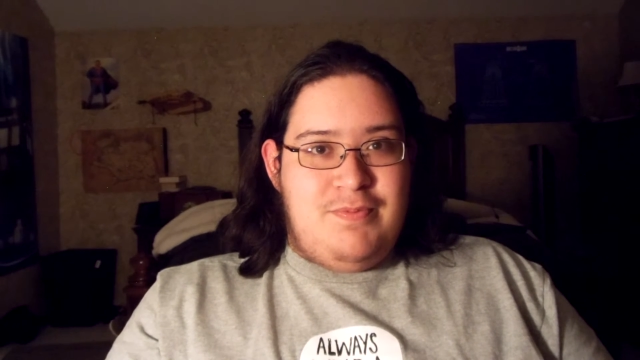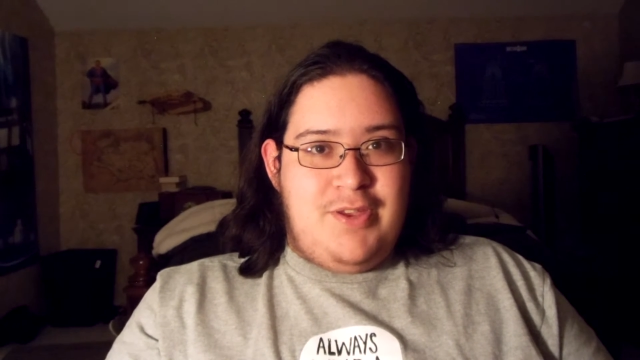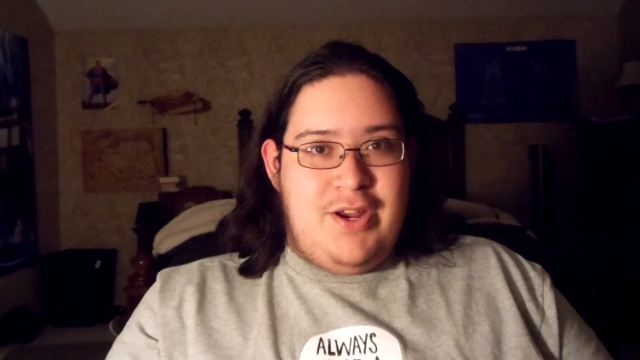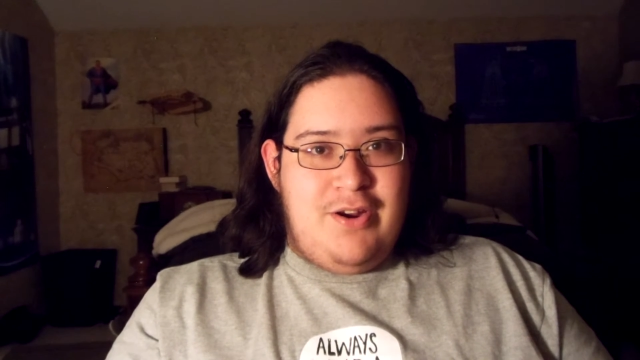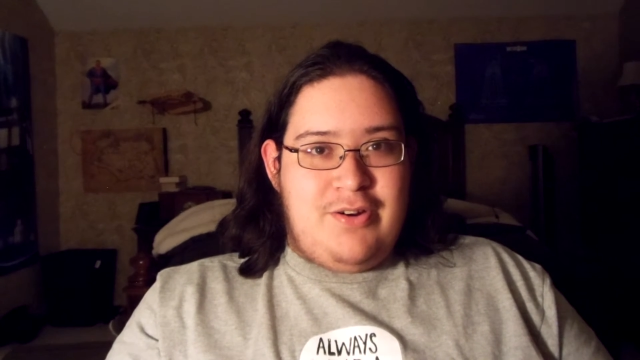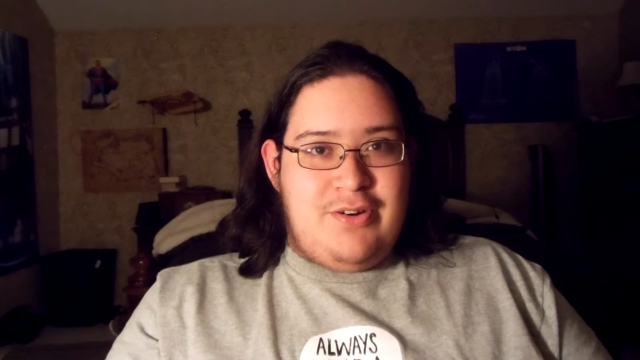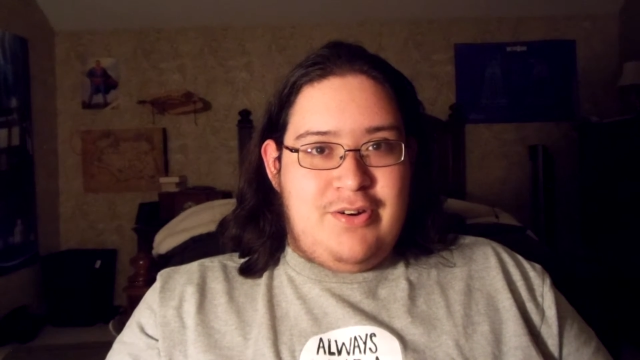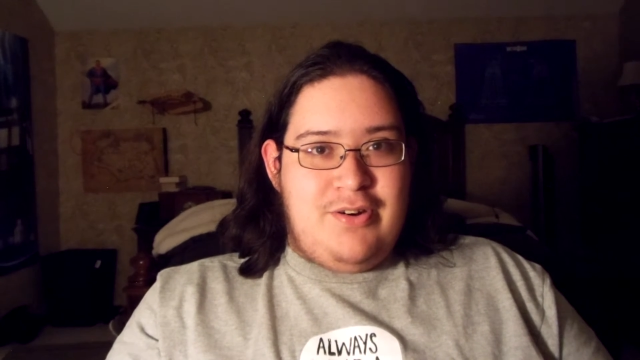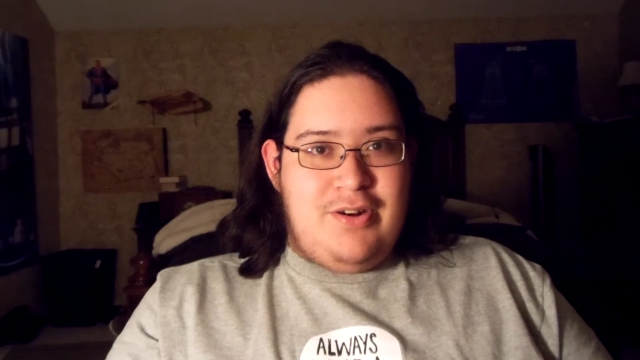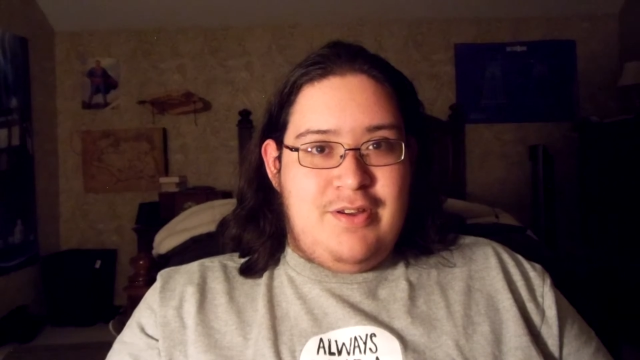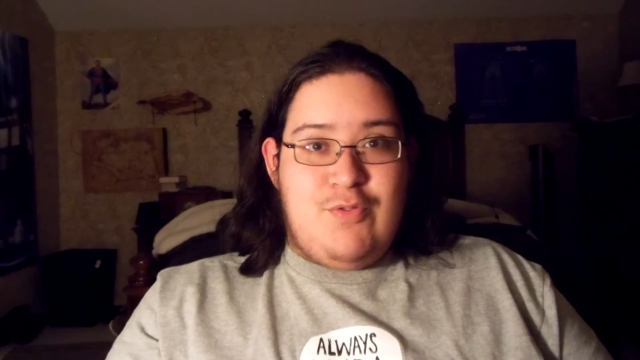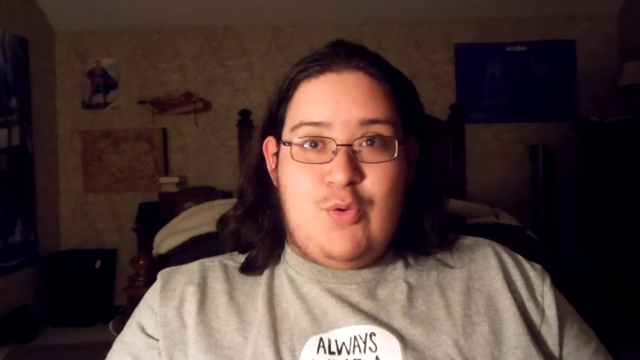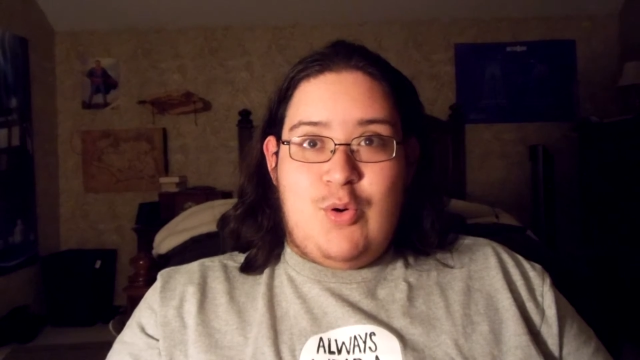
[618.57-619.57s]
character,
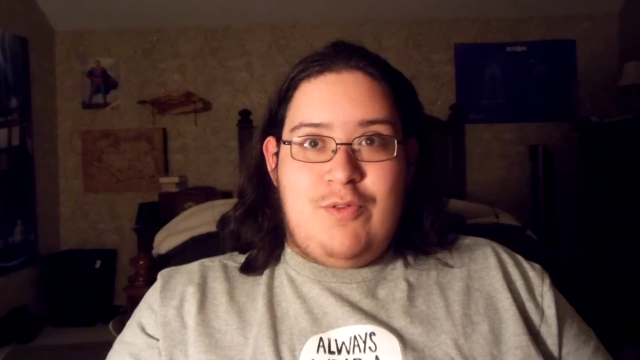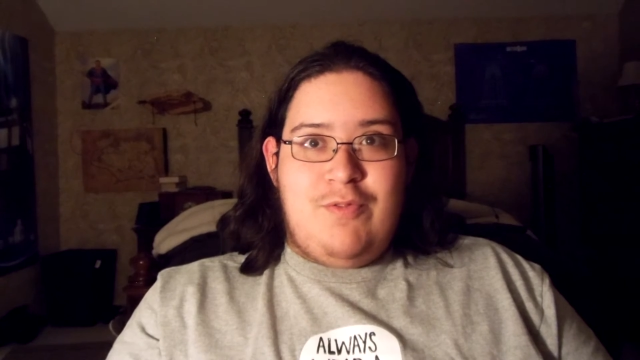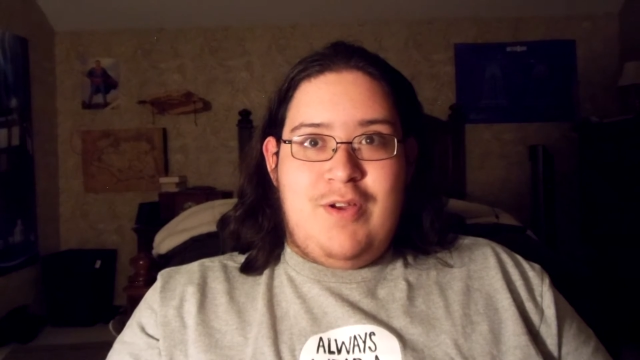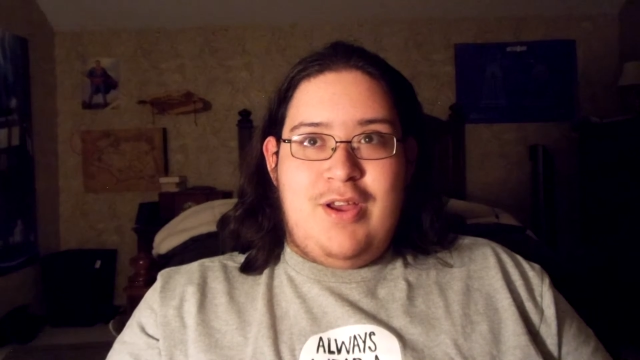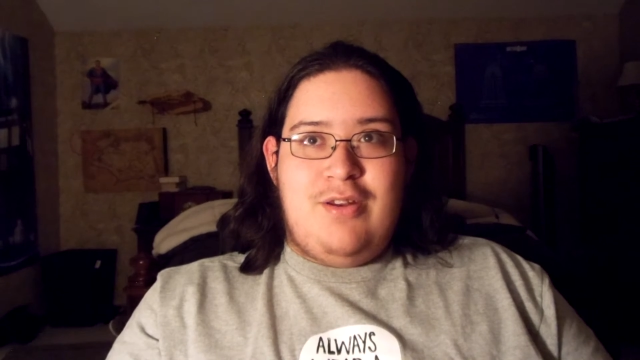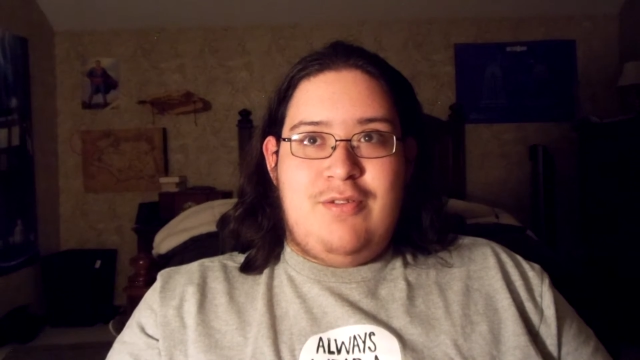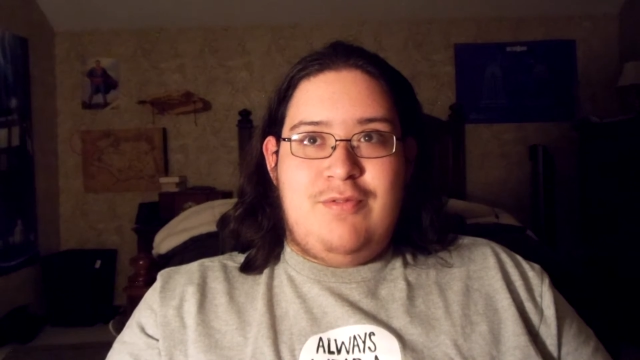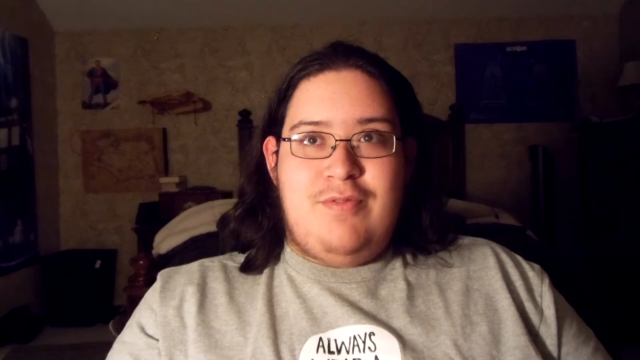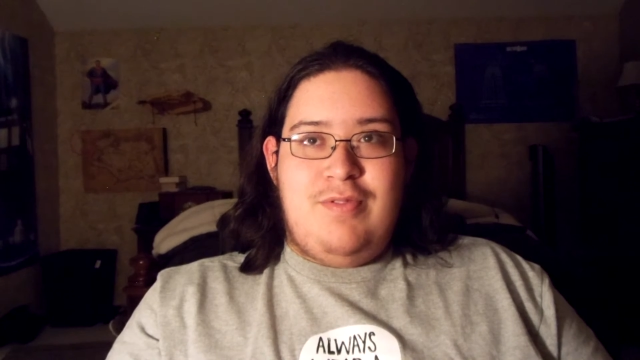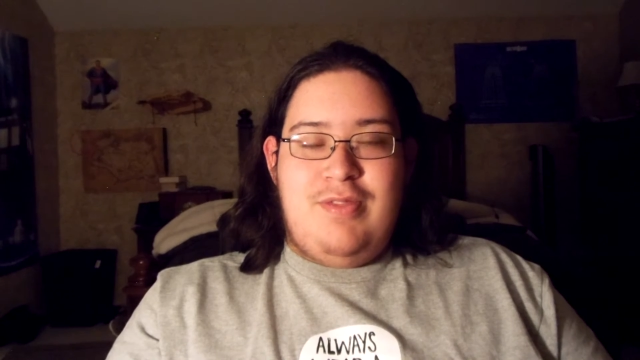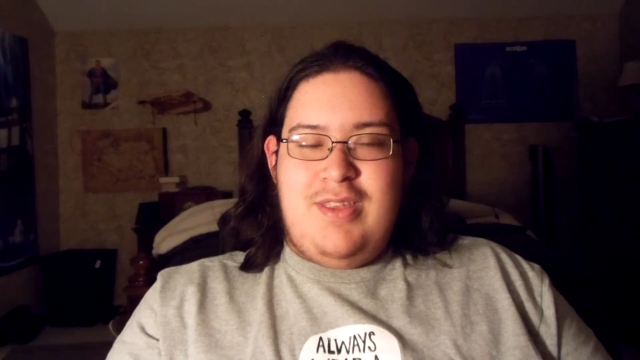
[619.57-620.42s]
if you are a fan of